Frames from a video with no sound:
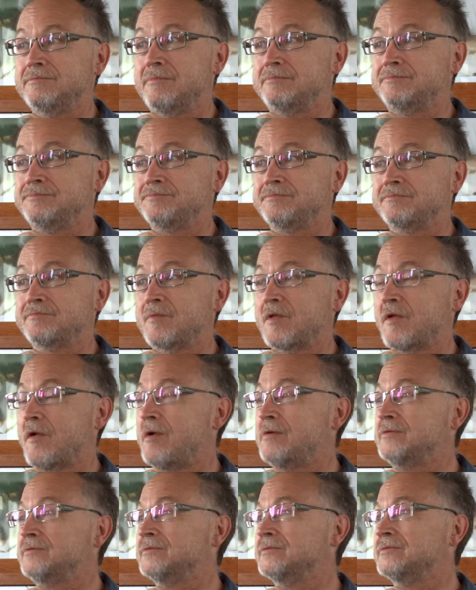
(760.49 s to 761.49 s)
So it's
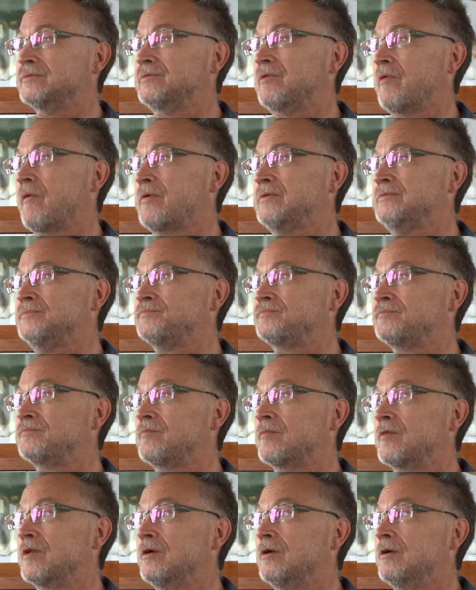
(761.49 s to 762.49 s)
infinite fooling.
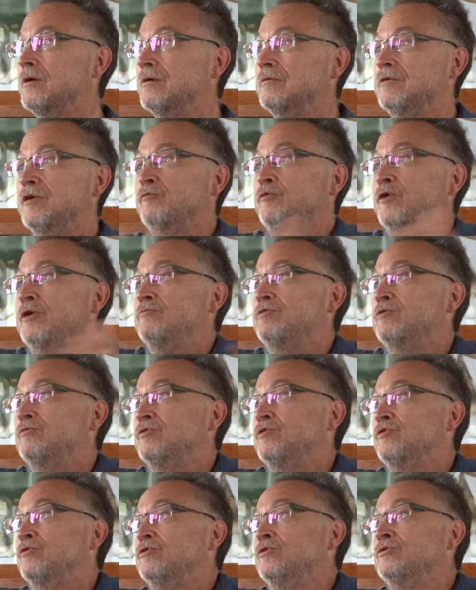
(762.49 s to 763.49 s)

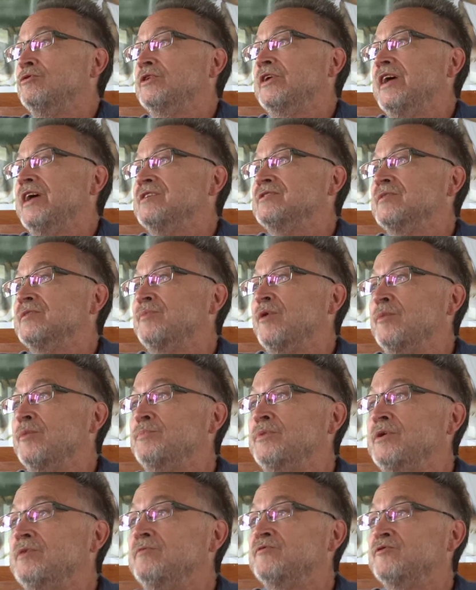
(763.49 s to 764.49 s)
Who, who cares about
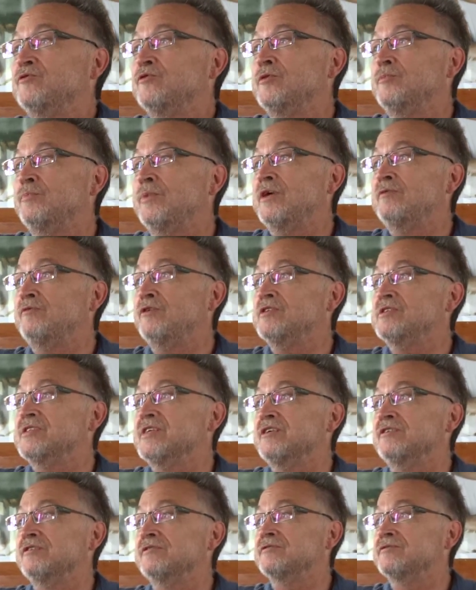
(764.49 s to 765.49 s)
being fooled by
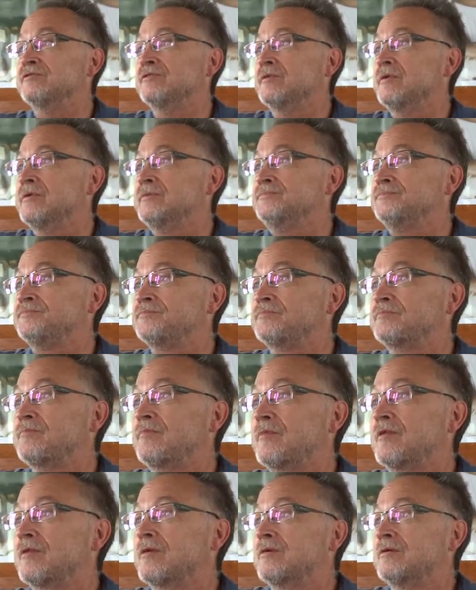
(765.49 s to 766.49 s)
oneself?
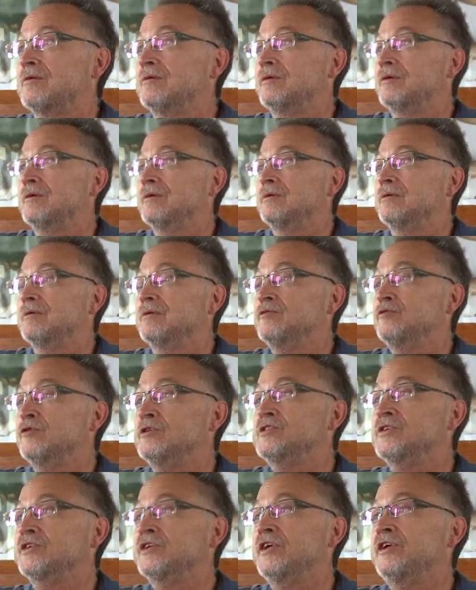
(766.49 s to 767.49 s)
You are
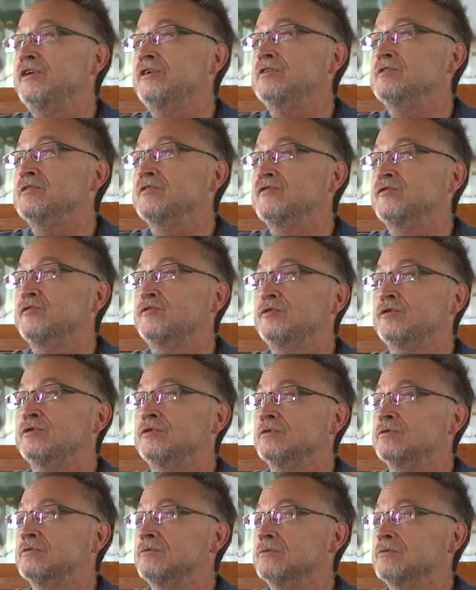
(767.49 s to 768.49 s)
the king and the
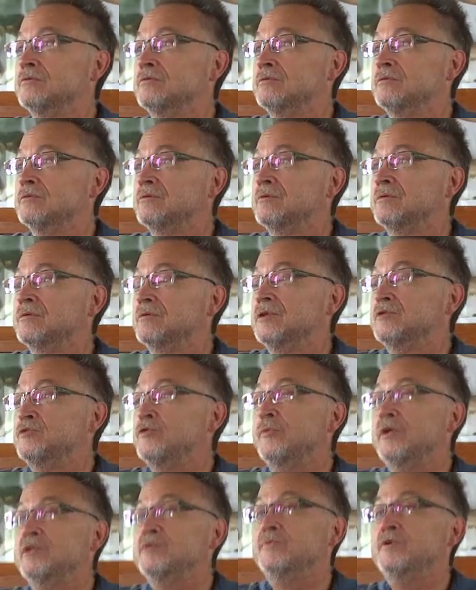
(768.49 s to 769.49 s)
fool, and you
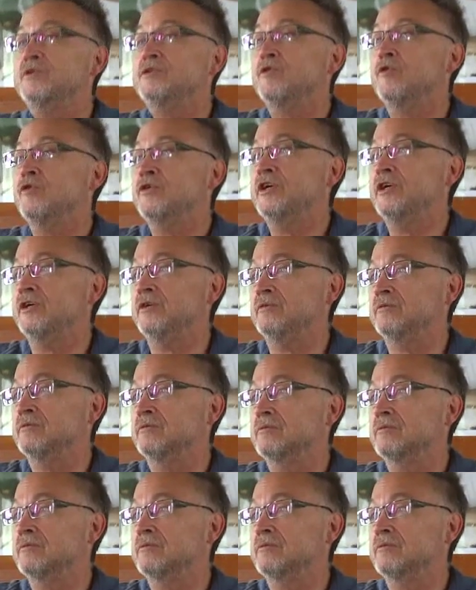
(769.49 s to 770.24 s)
must be joking.